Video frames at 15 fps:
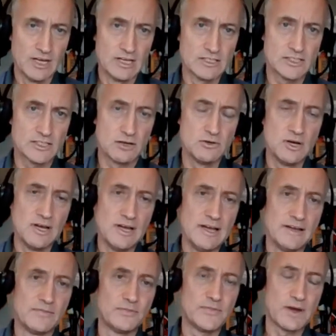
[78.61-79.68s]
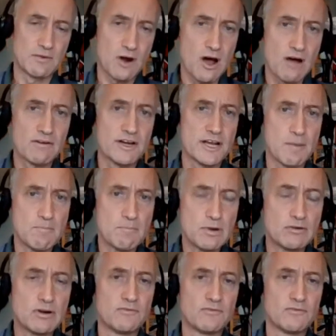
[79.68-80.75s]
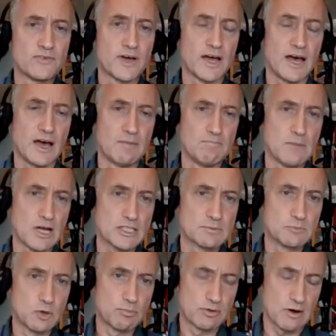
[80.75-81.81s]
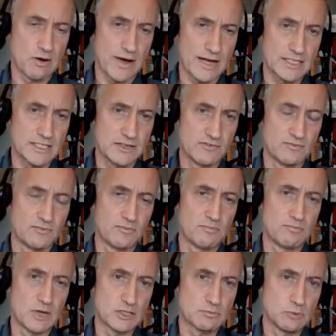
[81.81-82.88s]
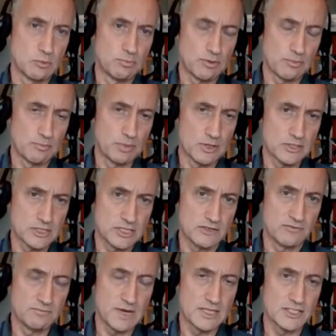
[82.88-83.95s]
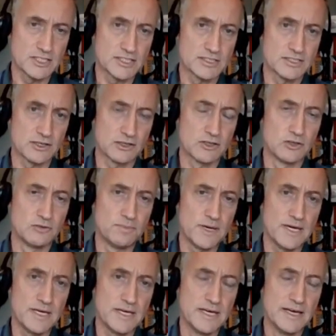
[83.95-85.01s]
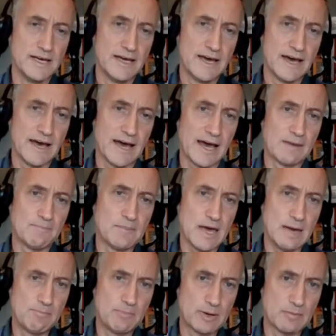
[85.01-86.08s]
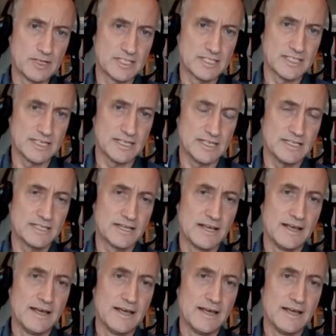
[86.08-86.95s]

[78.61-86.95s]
So there are a number of uh, much more proactive, much more p- positive measures that could be um, implemented,